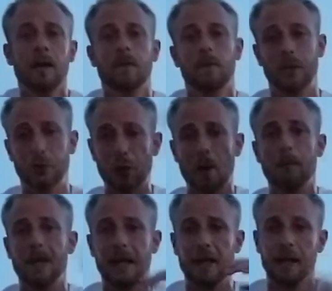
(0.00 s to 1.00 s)
for
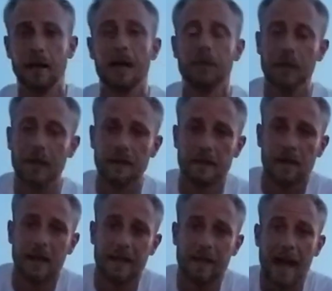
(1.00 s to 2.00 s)
jumping and things
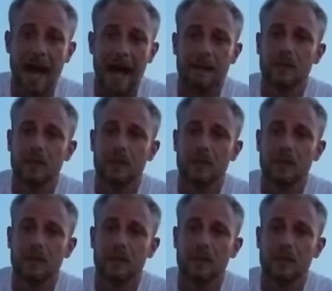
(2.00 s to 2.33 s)
like that.